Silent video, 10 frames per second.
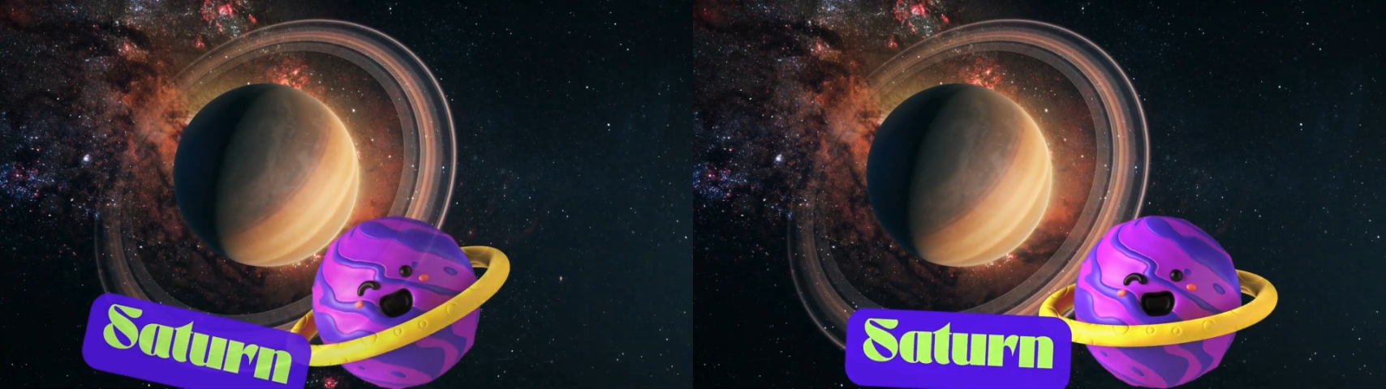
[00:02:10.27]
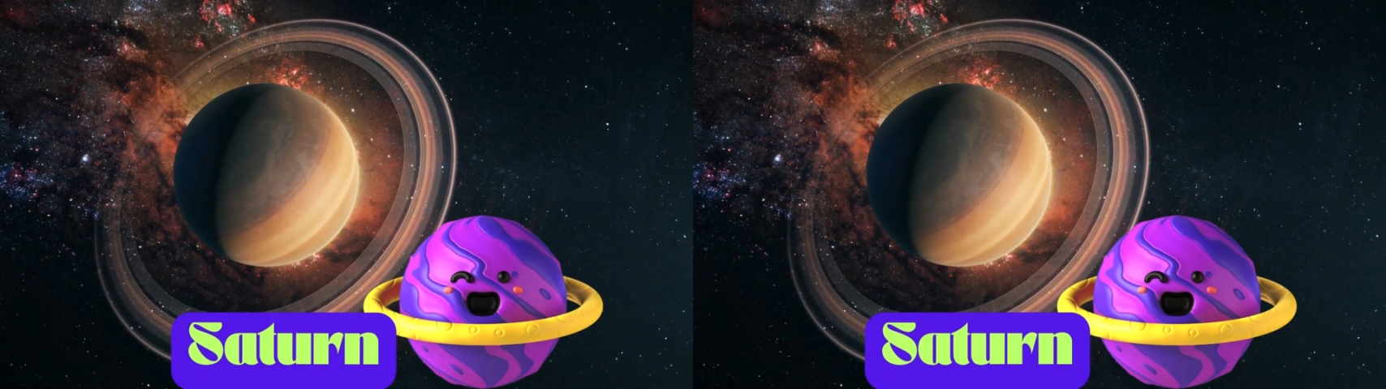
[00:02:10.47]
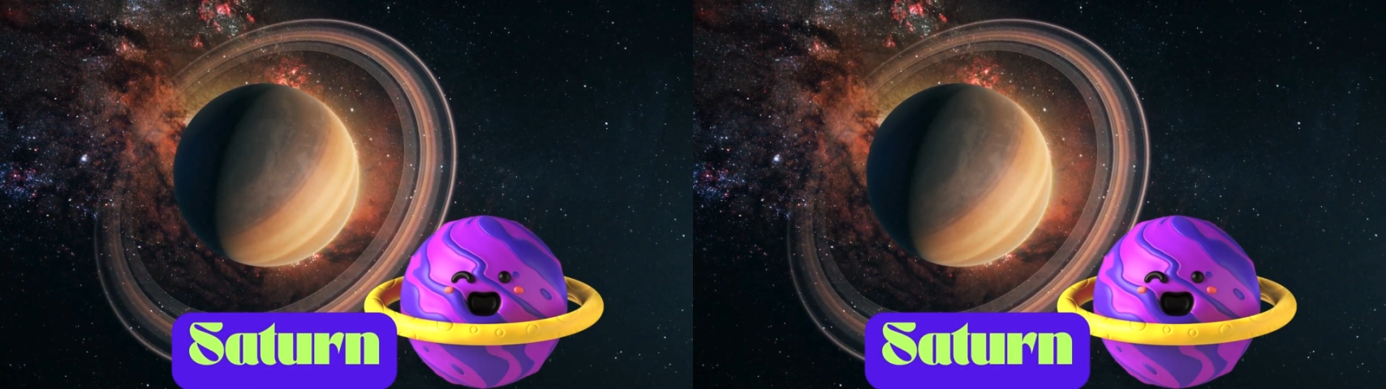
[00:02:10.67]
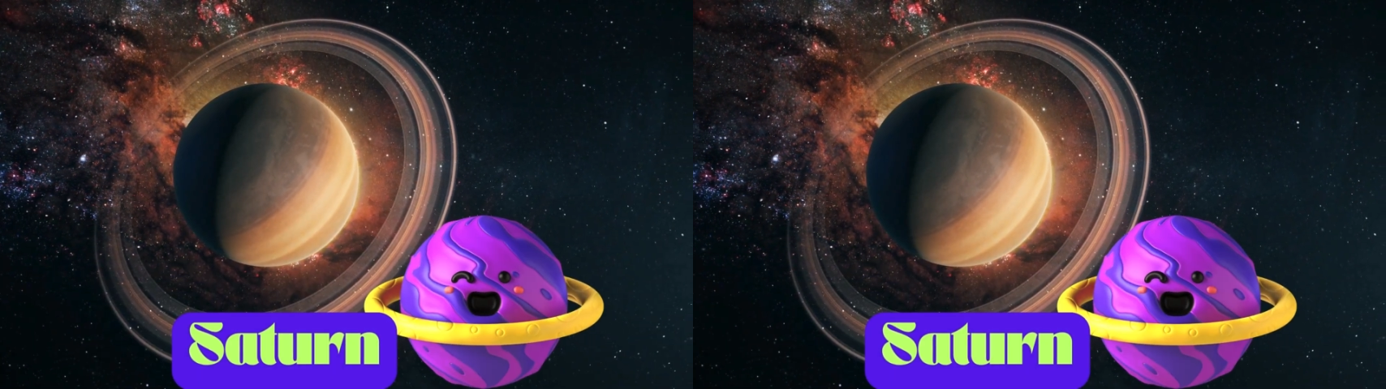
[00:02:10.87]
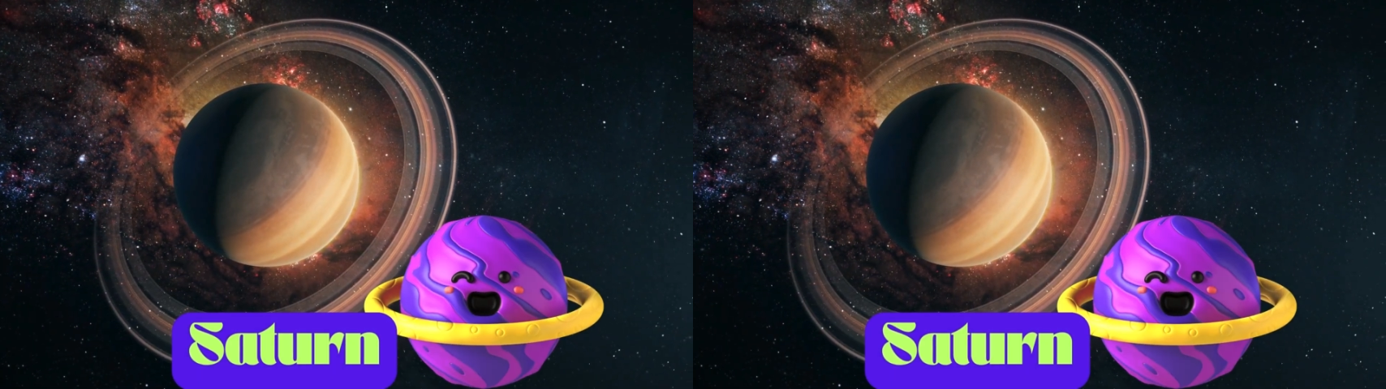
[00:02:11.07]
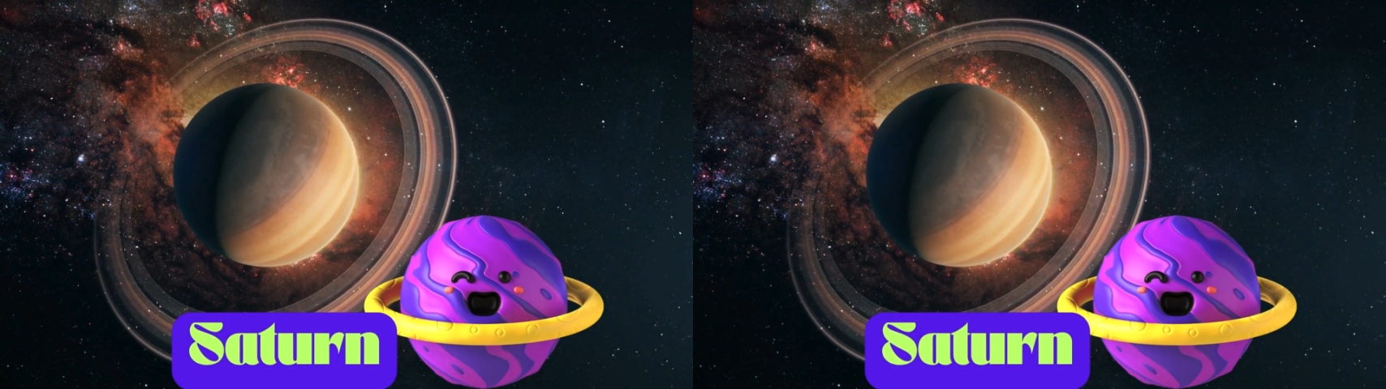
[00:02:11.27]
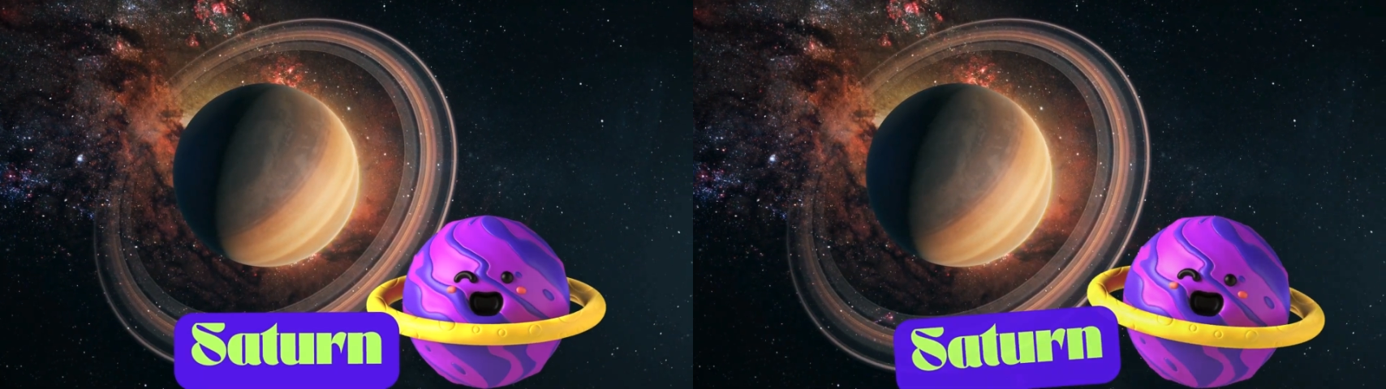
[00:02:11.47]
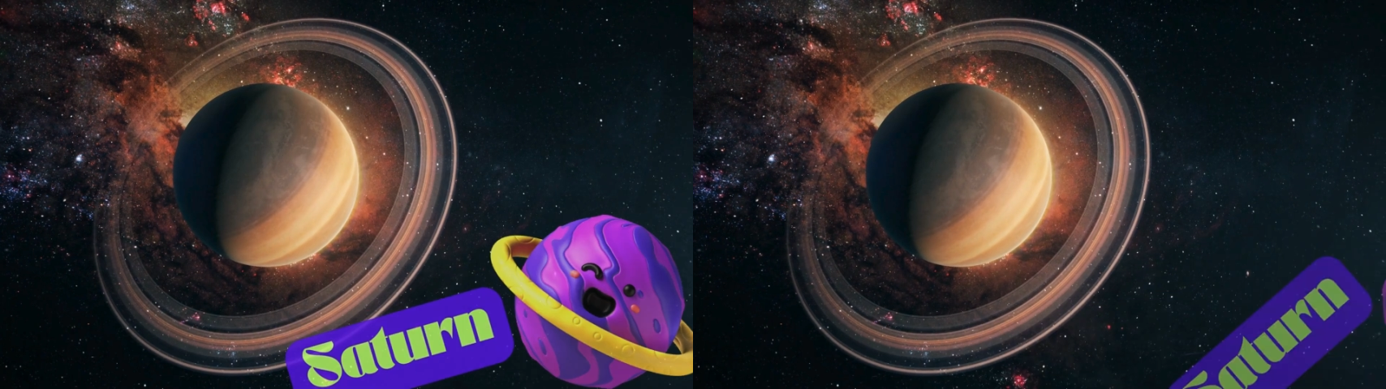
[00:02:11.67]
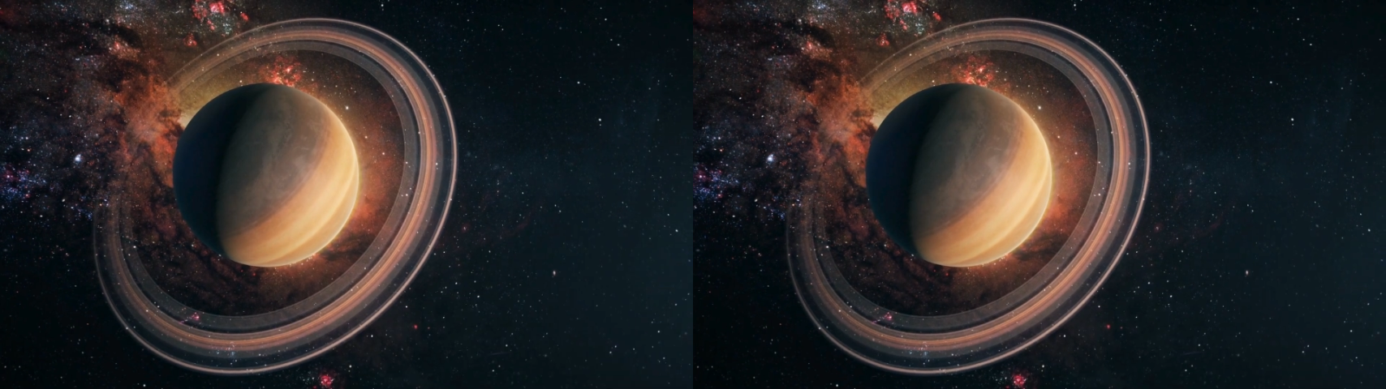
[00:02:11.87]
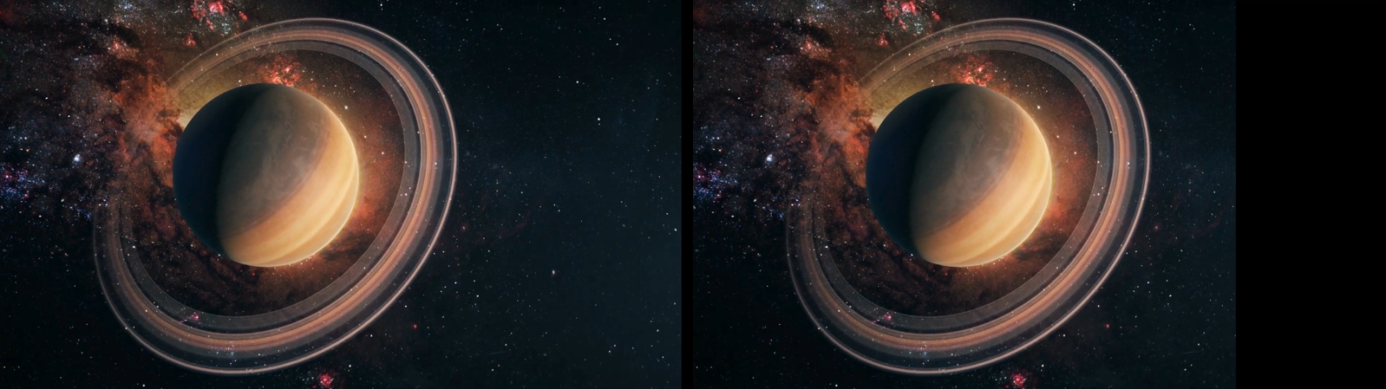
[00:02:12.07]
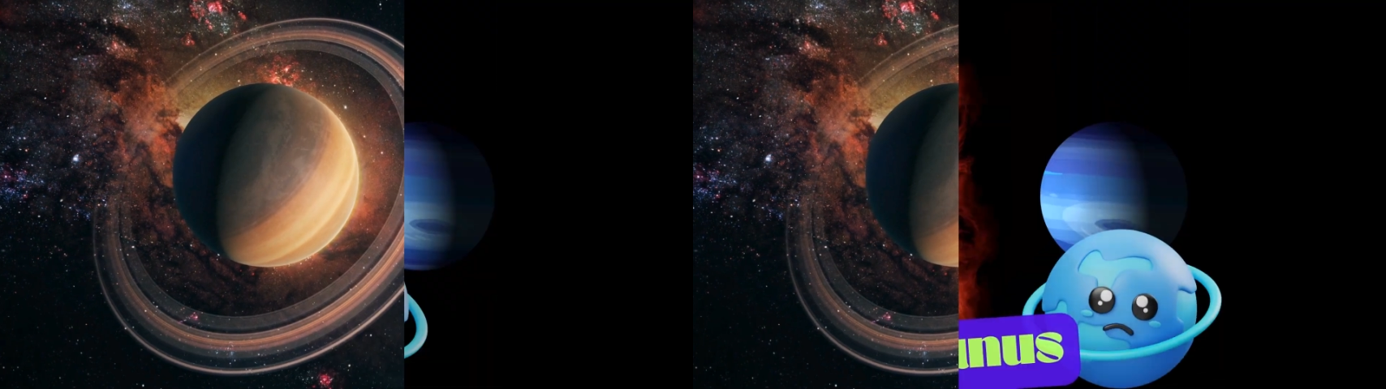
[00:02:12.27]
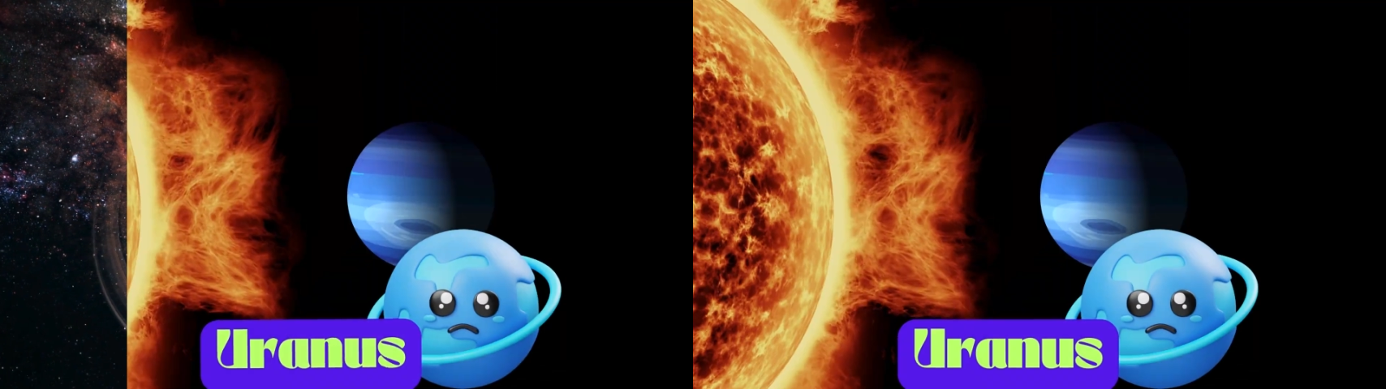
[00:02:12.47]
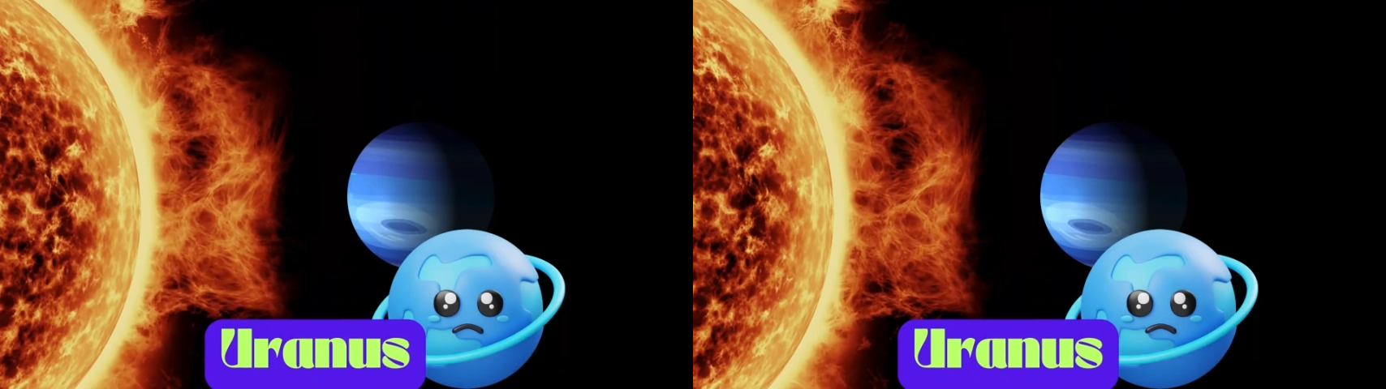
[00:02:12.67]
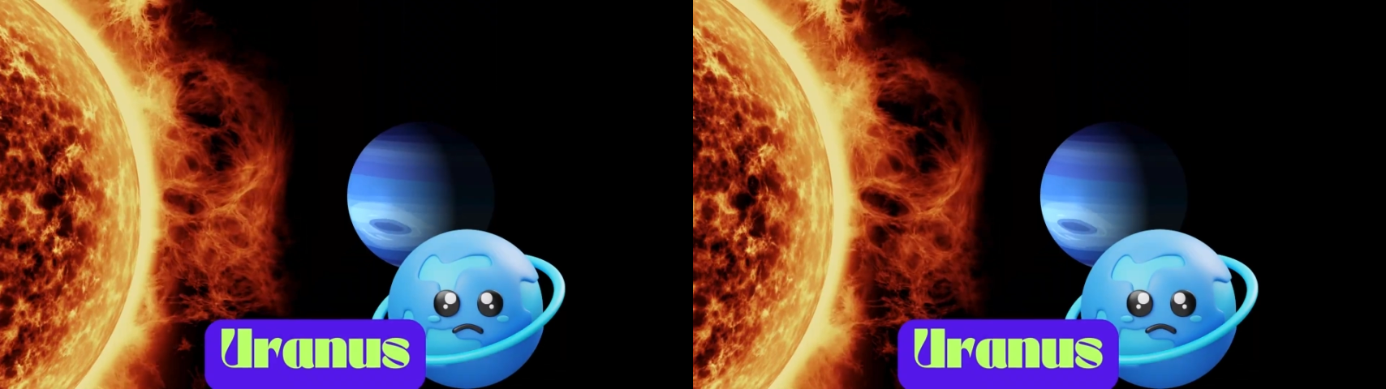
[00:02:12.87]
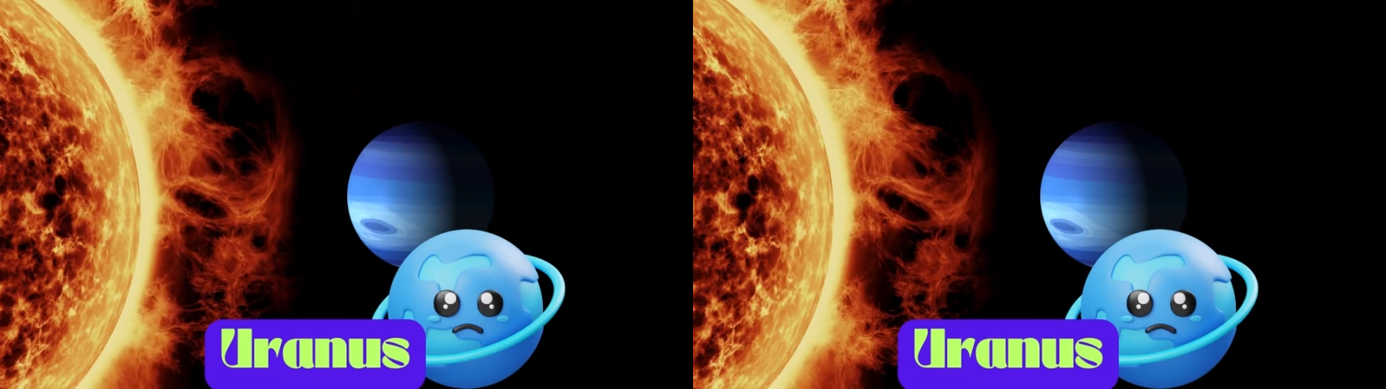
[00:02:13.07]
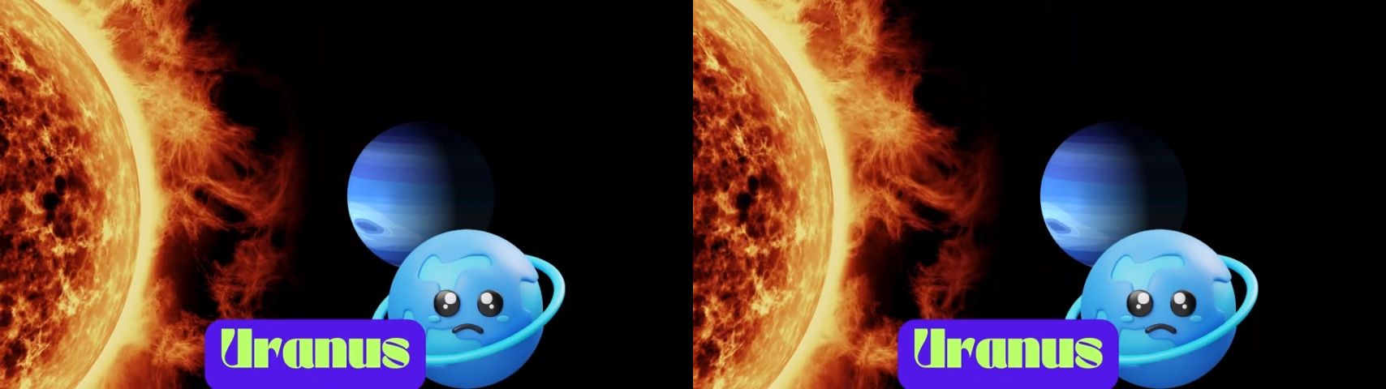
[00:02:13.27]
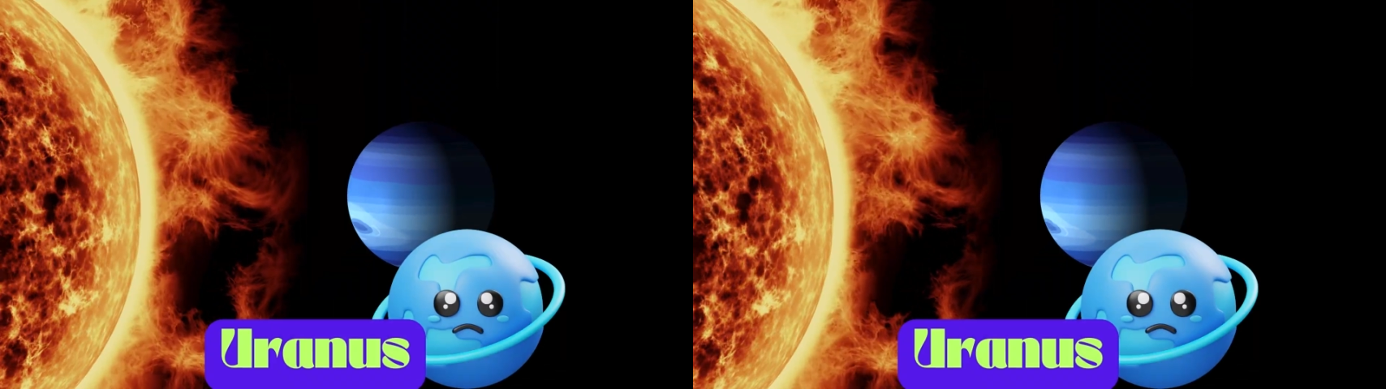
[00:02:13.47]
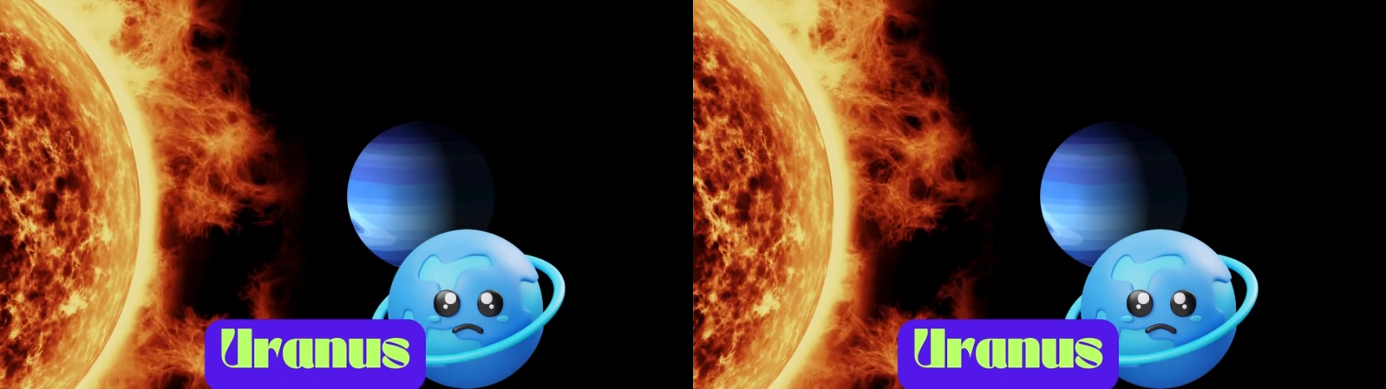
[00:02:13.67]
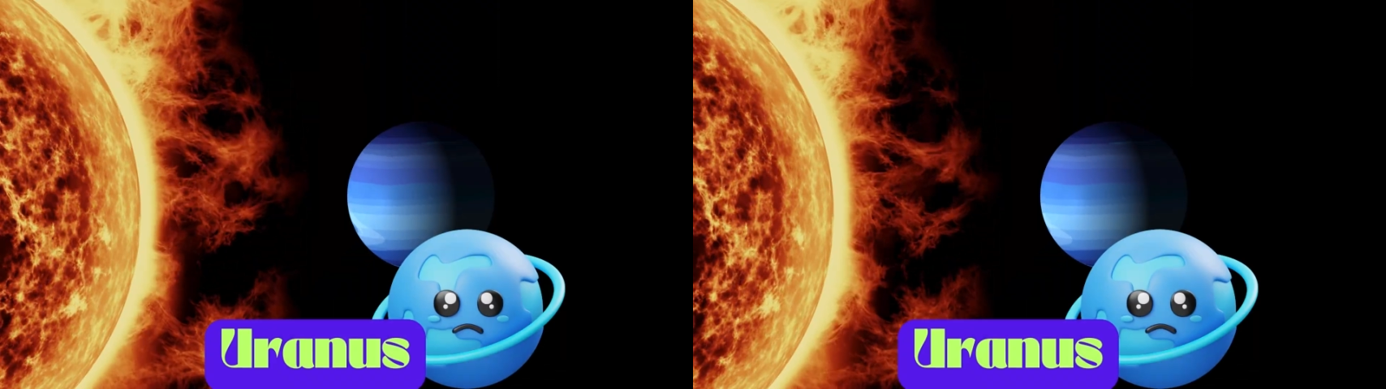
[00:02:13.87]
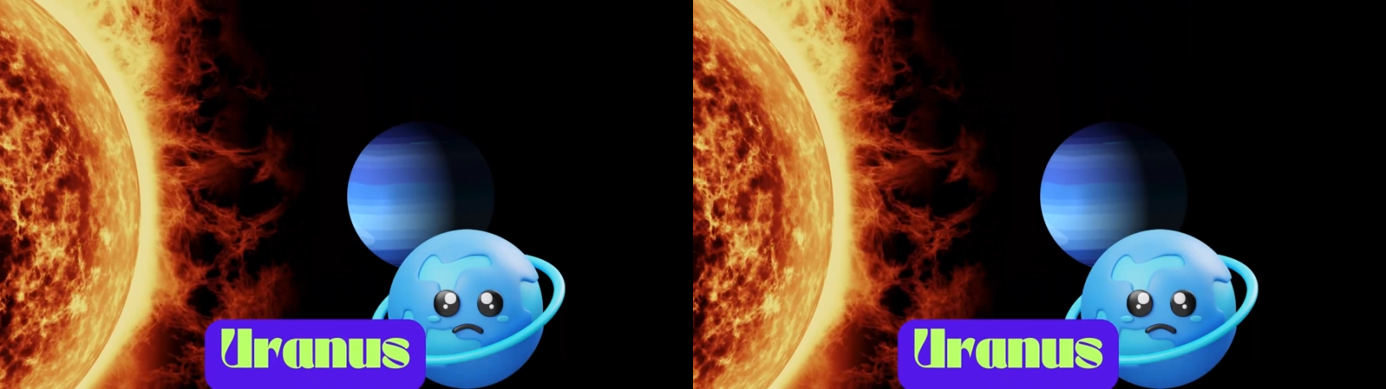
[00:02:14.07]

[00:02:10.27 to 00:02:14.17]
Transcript: Nobody's mouth can be seen.